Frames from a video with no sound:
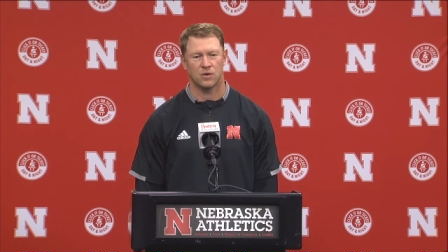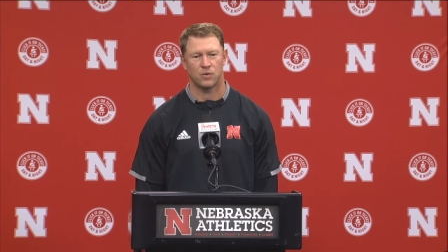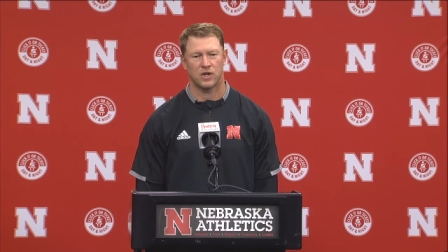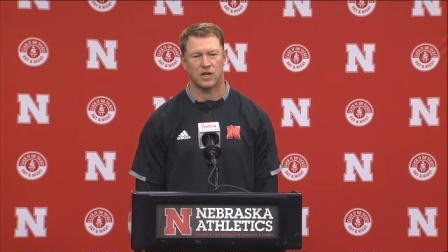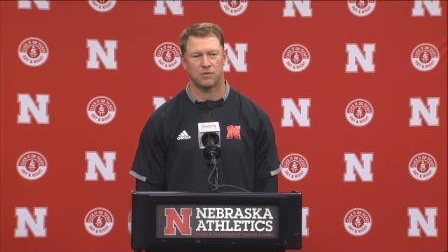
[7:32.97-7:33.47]

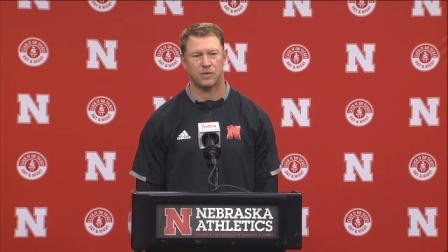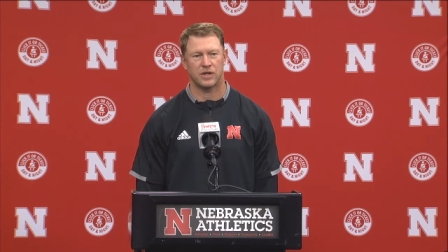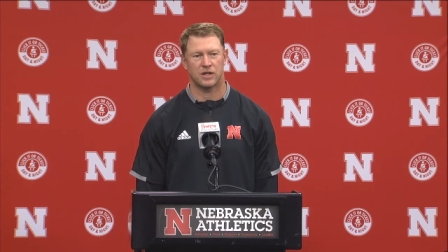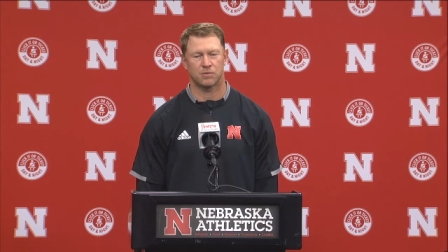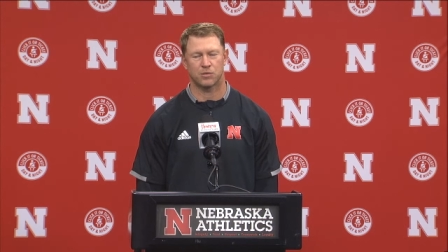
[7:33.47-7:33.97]
we have
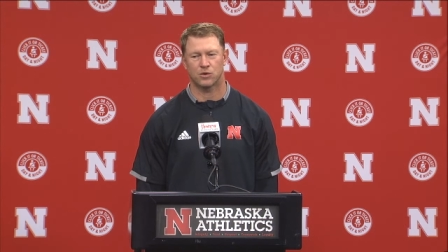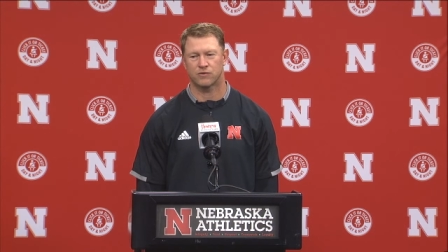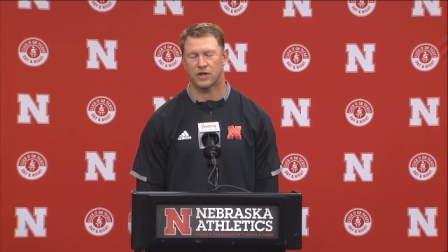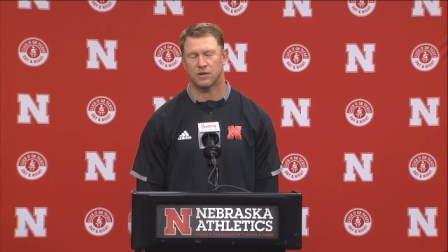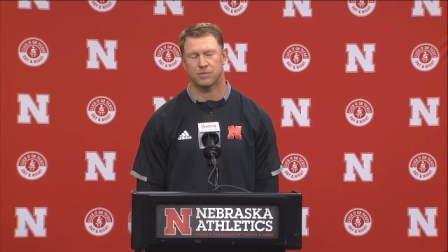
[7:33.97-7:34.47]
been and improve
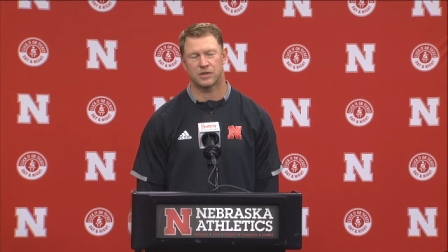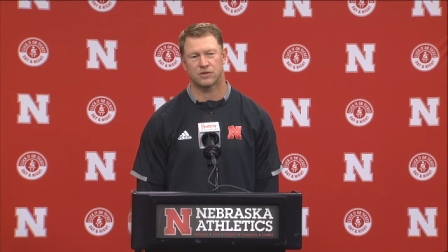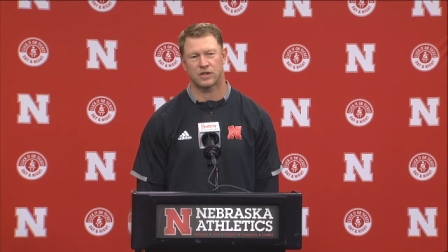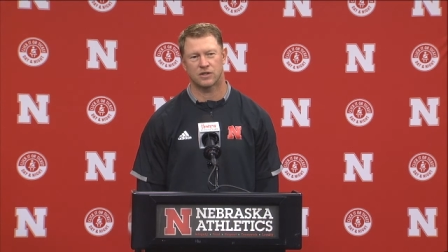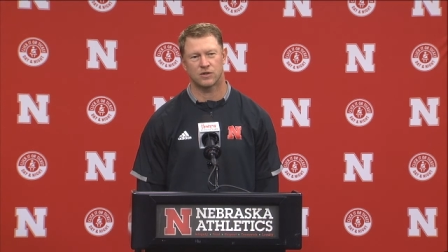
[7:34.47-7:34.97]
that, but
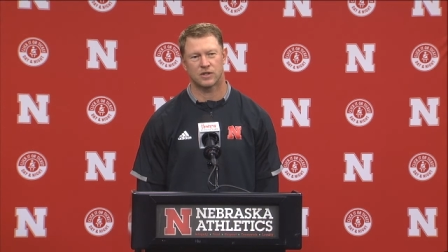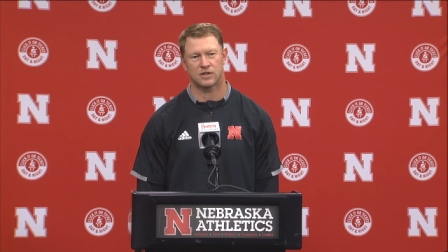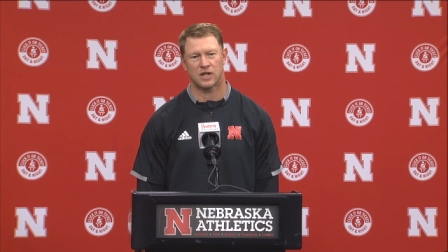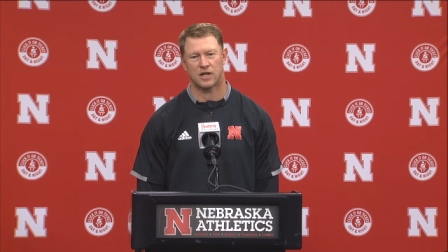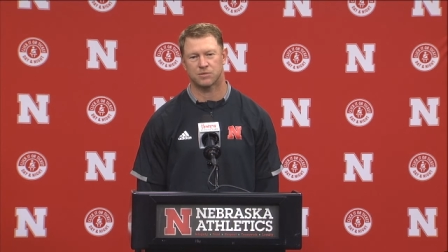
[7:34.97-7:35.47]
try to do it
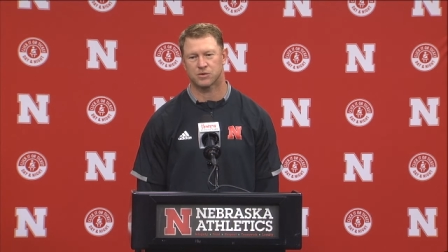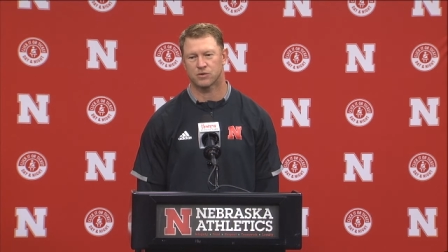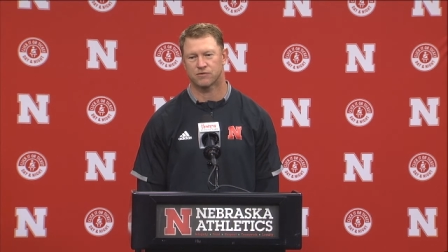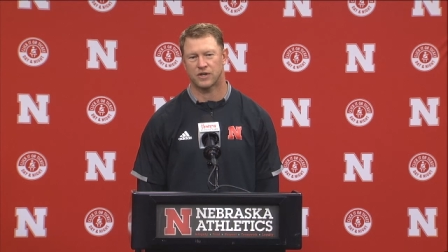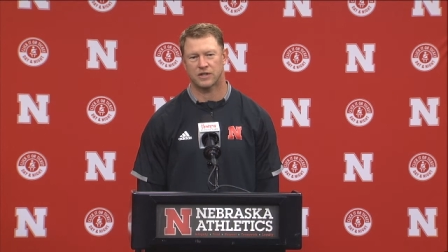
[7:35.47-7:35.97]
at
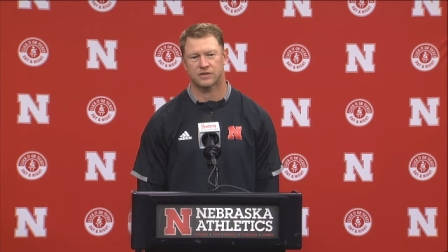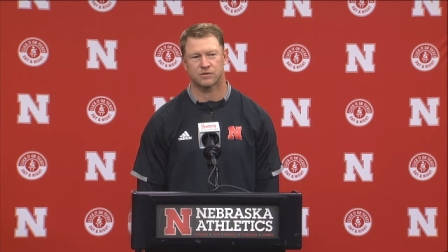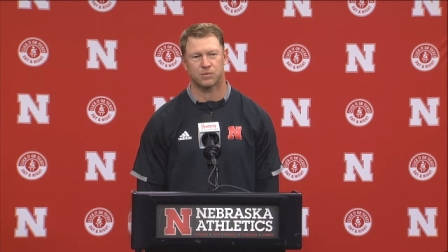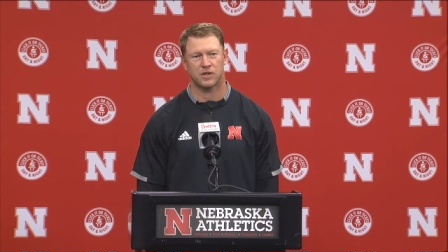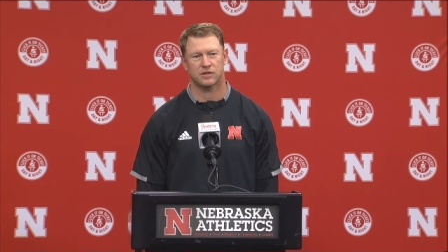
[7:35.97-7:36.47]
absolute fast
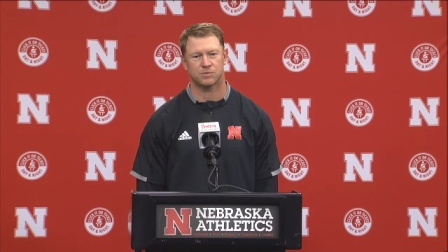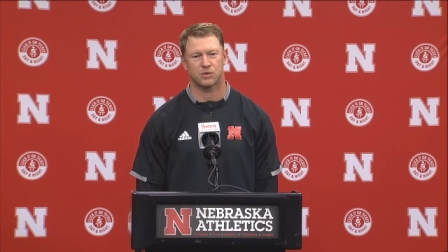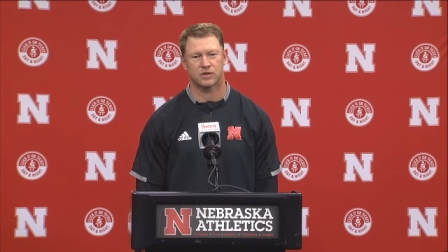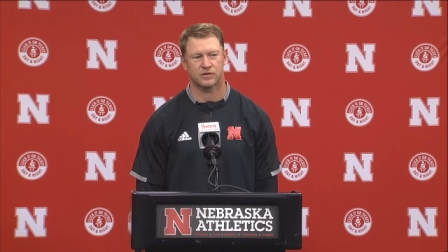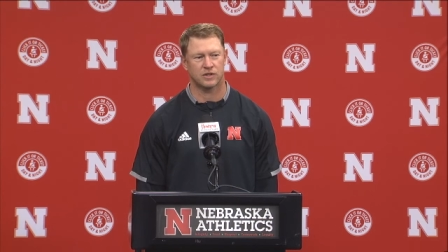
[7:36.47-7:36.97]
as
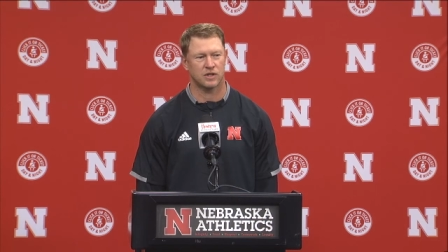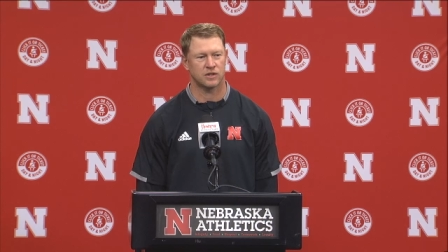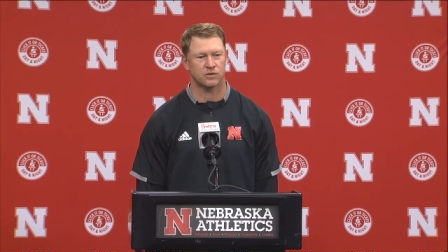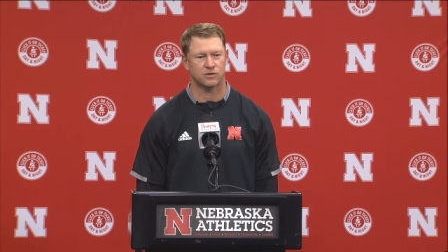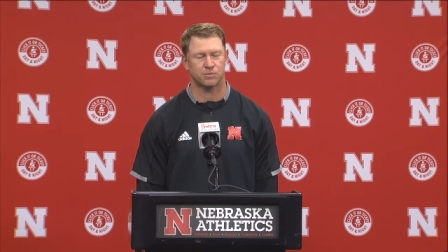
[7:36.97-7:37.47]
possible because I, I,
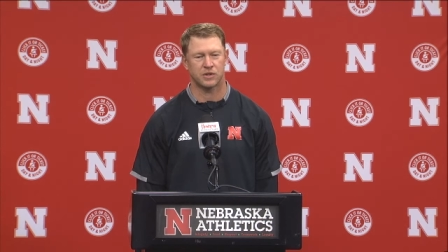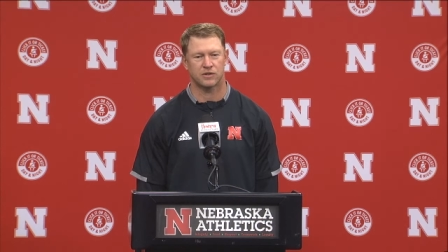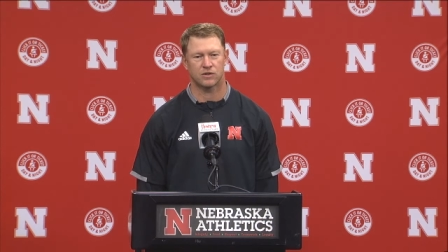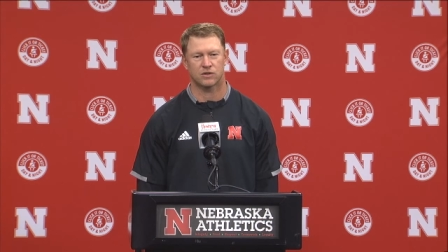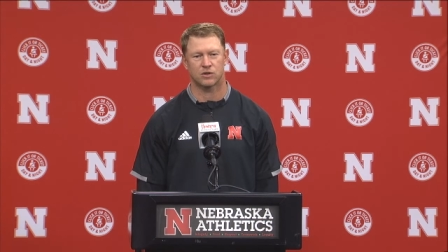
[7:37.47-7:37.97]
know the speed
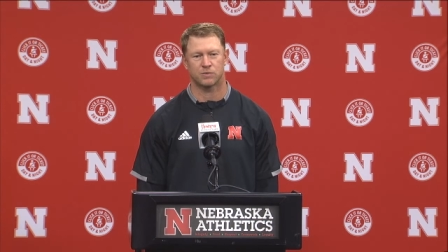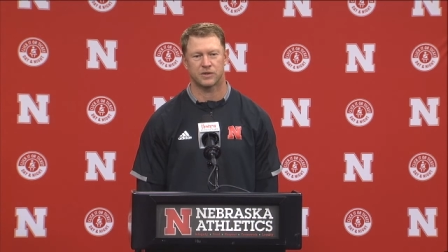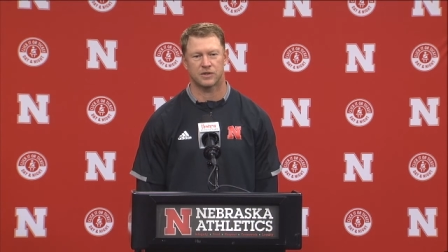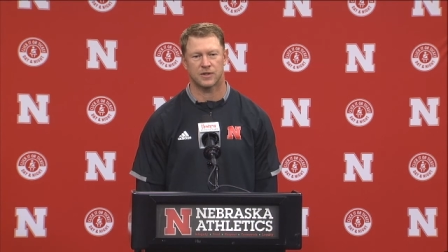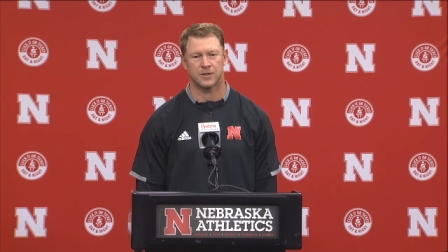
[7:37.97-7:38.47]
of
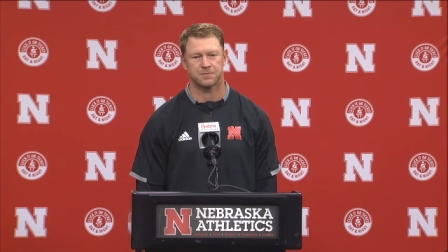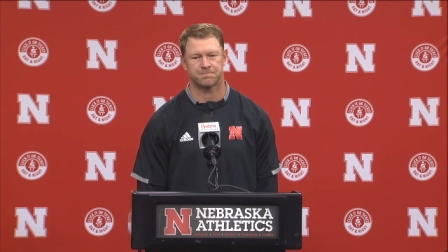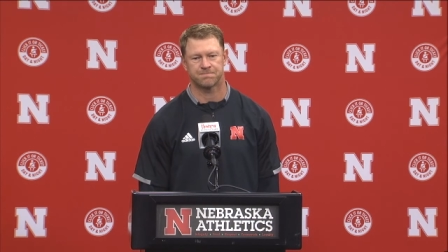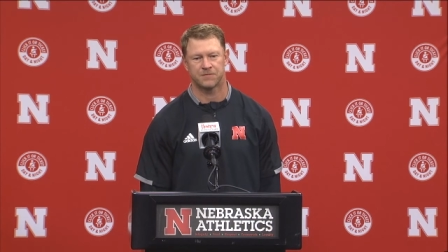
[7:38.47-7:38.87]
Oklahoma um,